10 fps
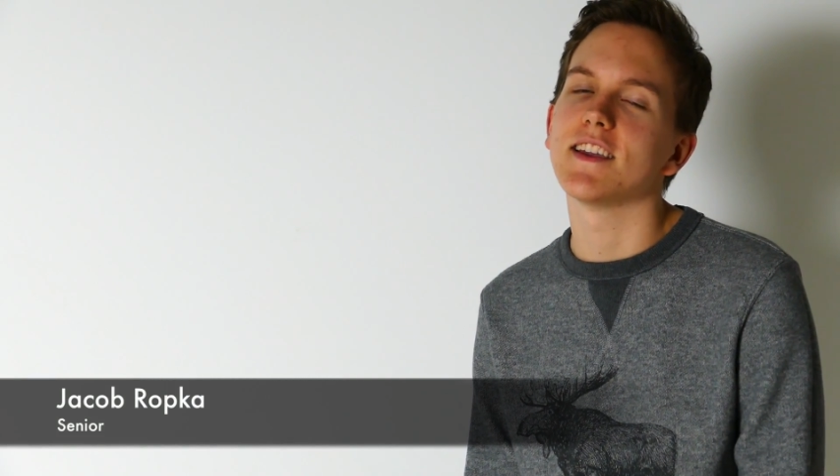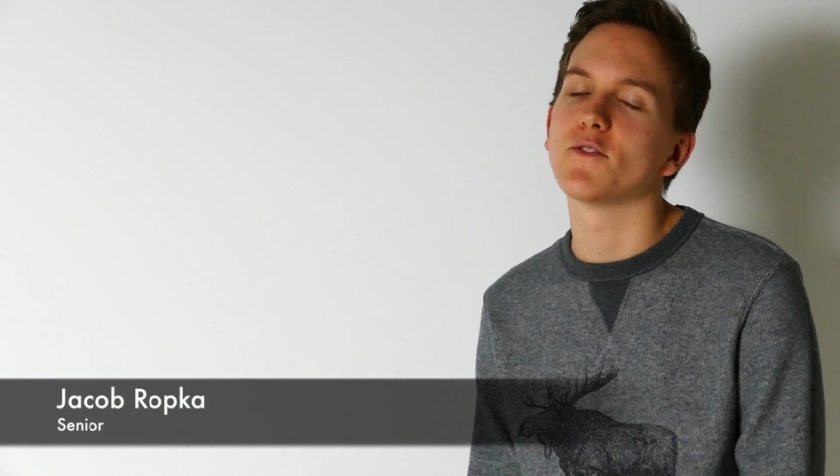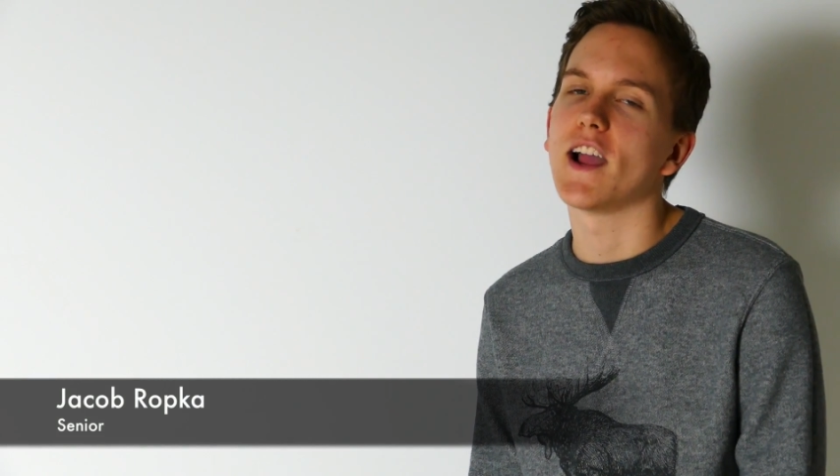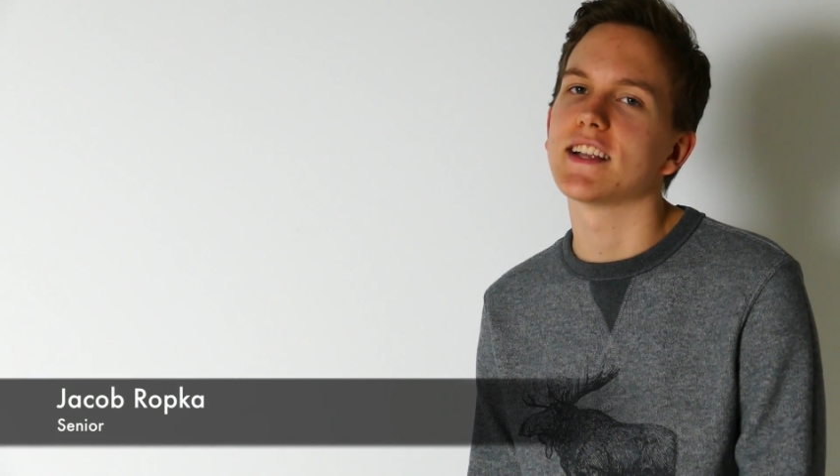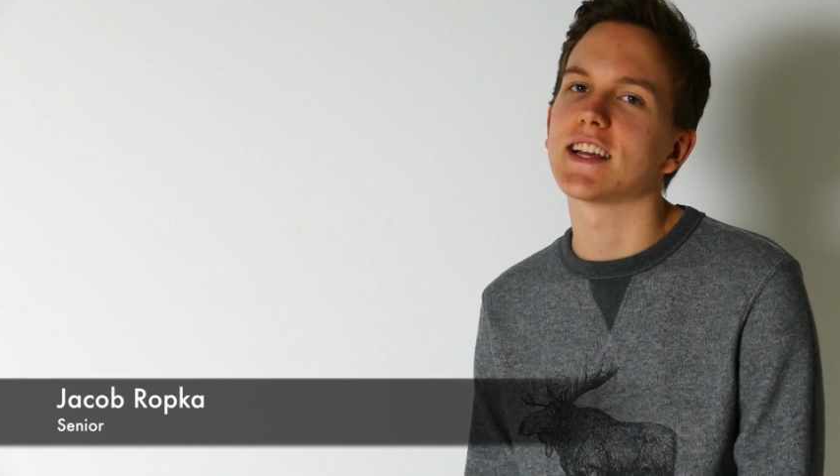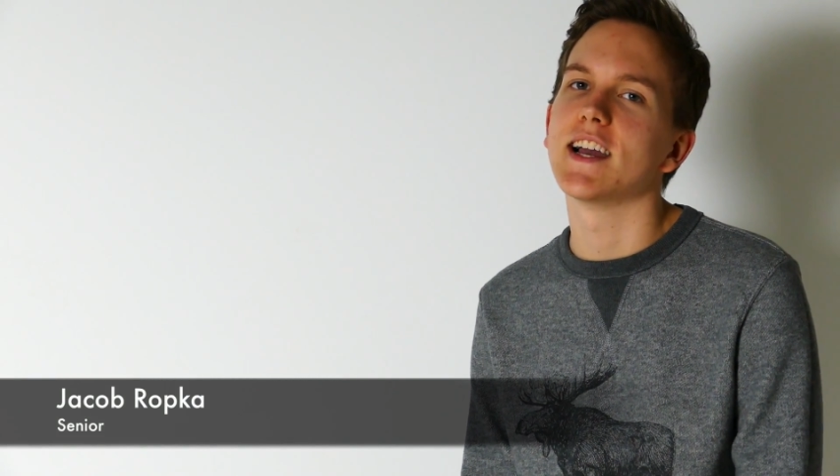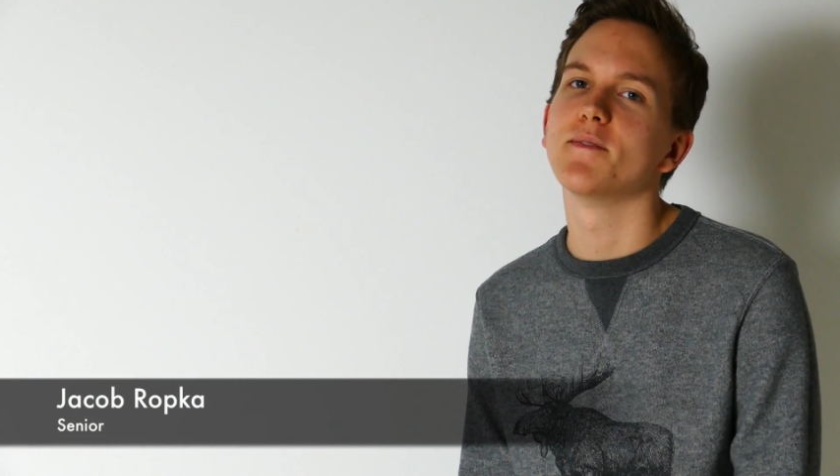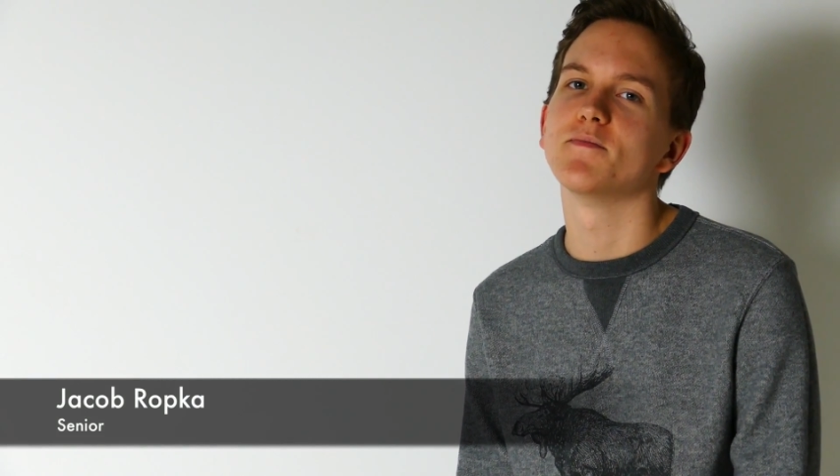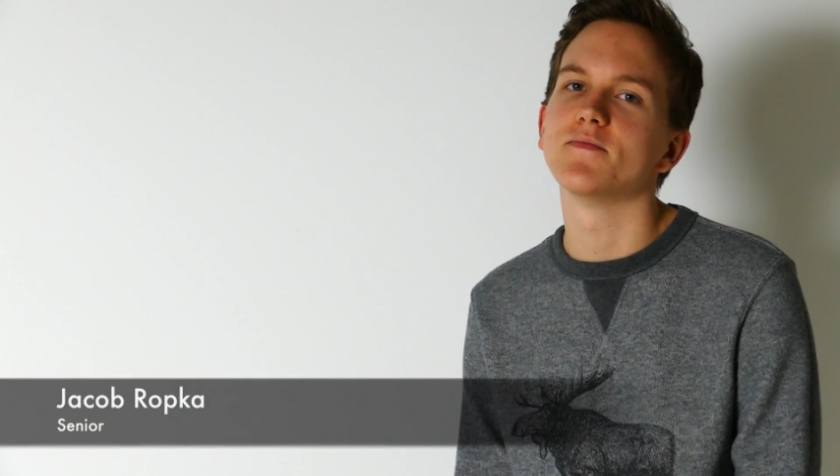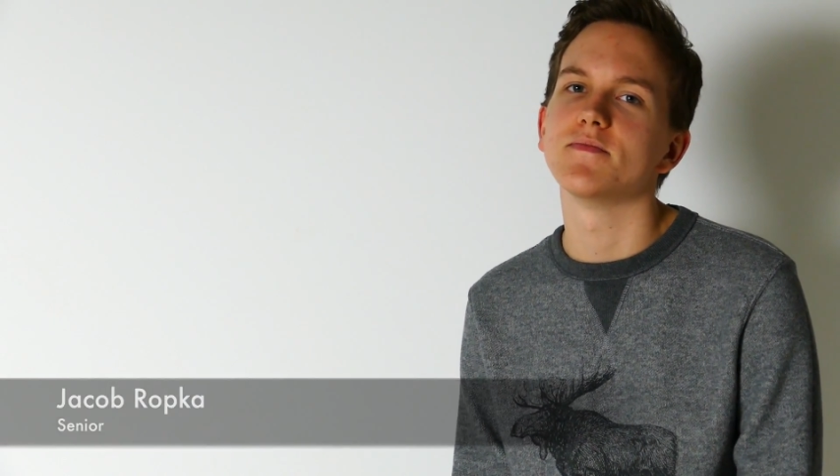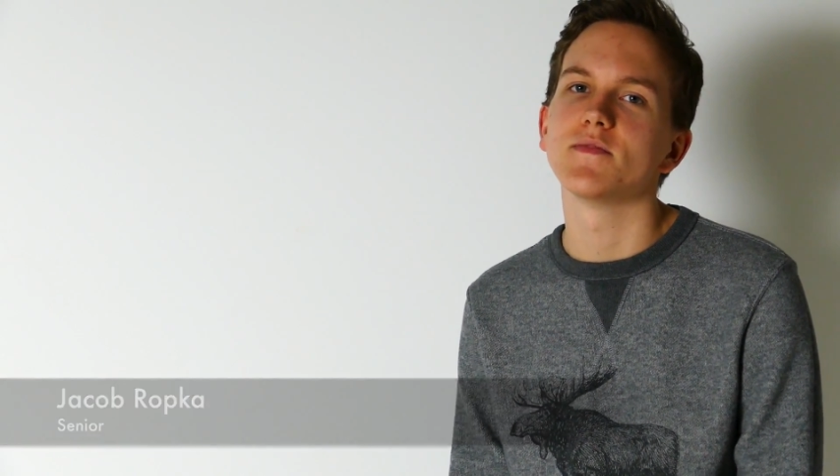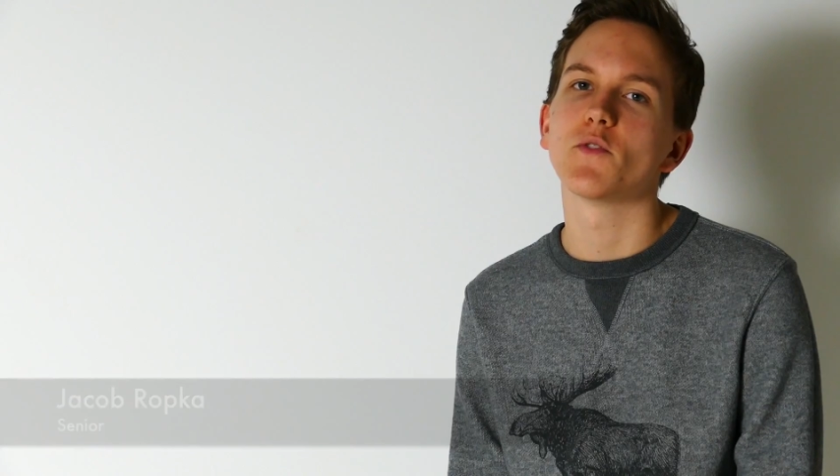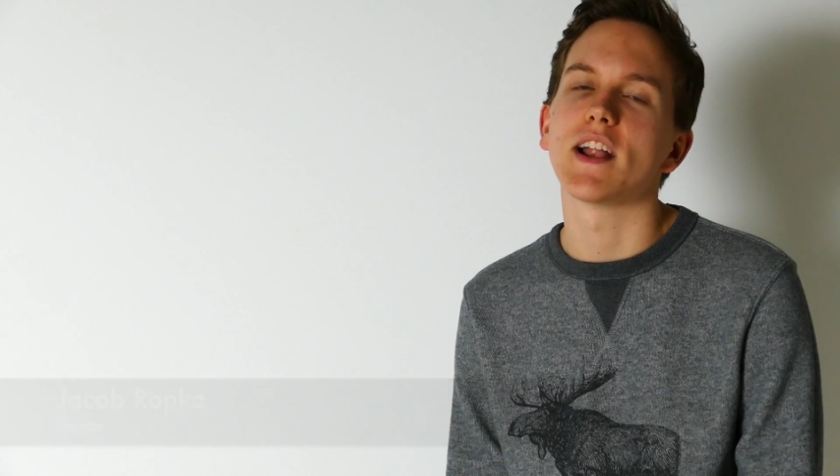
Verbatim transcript: in Ragtime, the